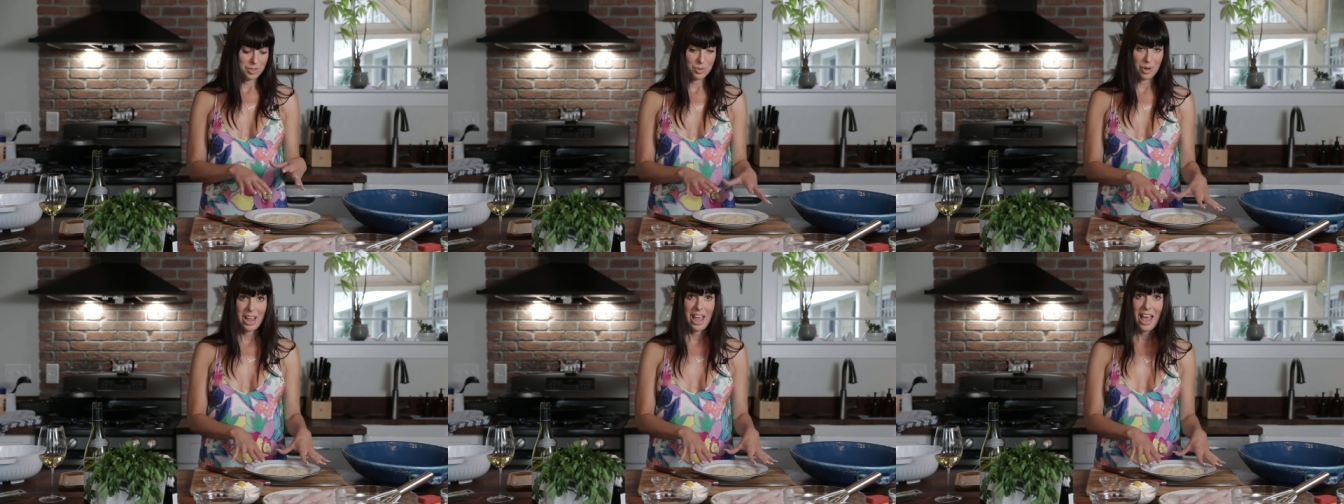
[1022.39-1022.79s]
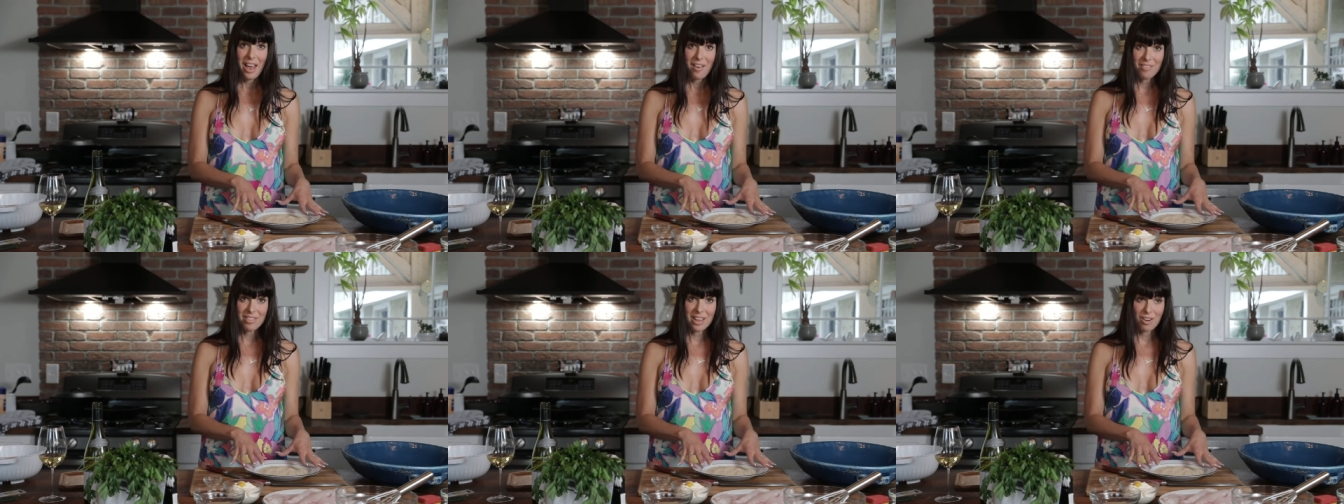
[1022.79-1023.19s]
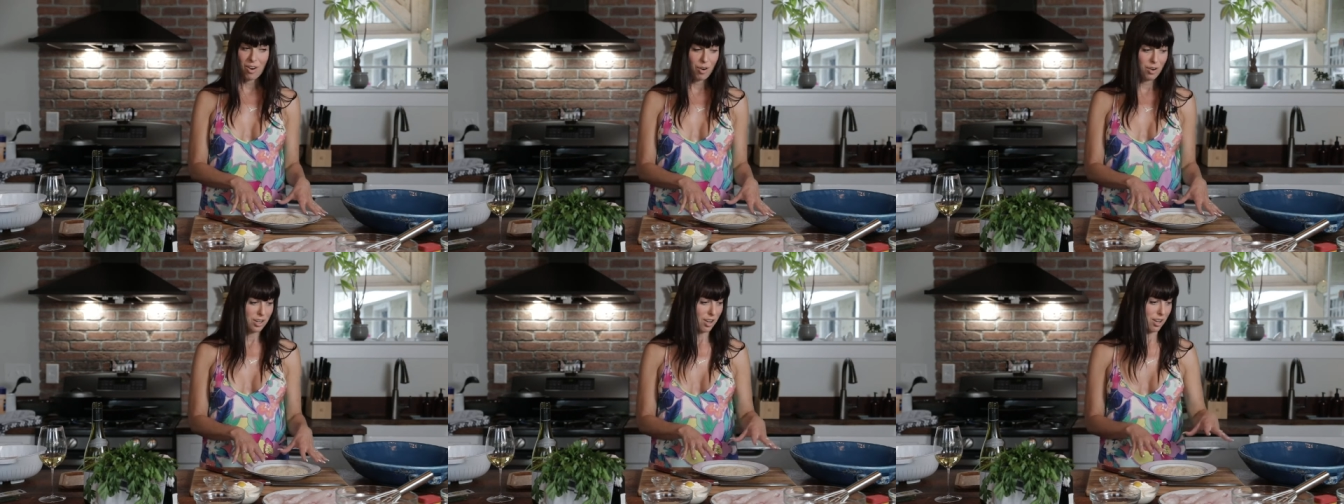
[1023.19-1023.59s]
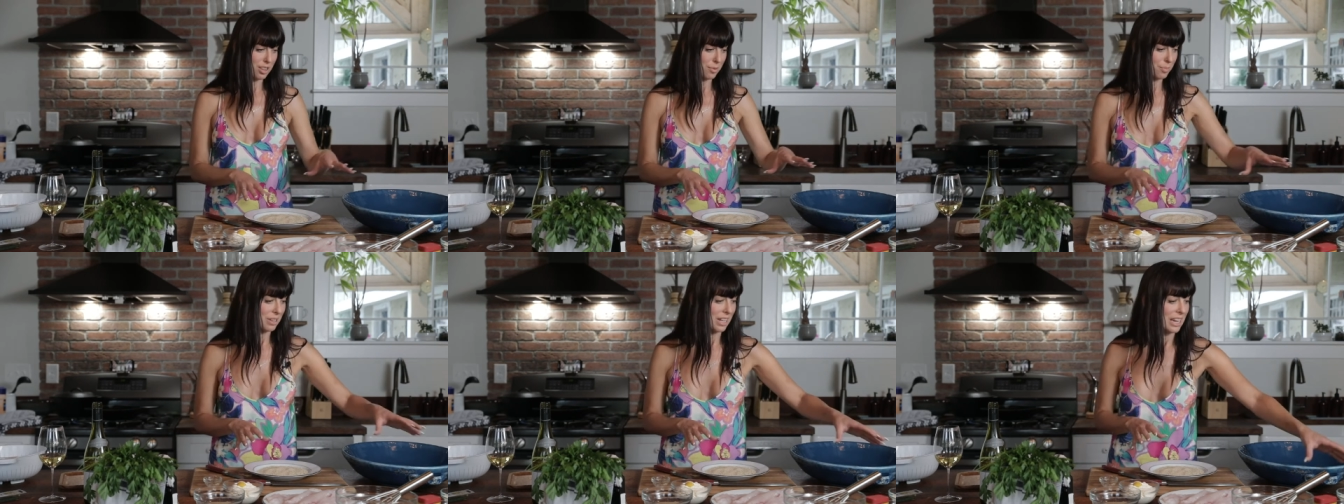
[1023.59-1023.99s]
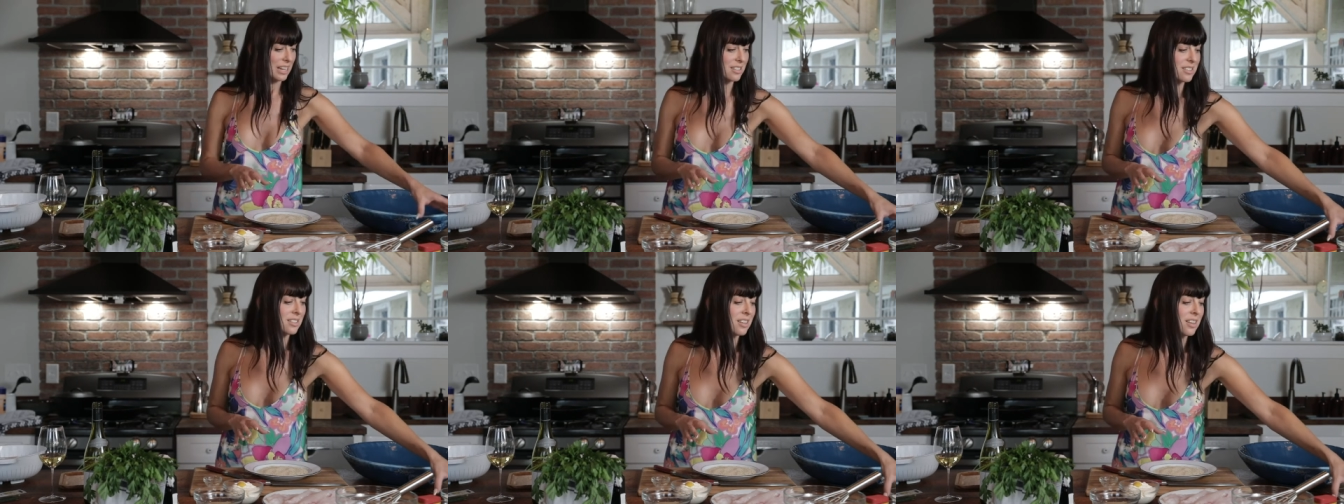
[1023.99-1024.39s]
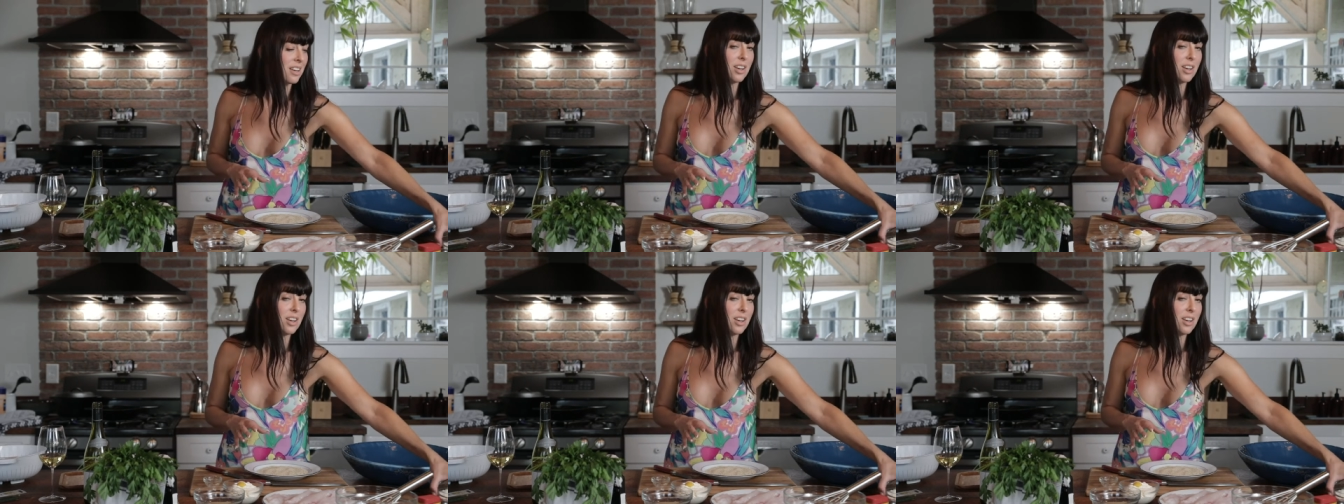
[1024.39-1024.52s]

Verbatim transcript: So I have that already on the plate.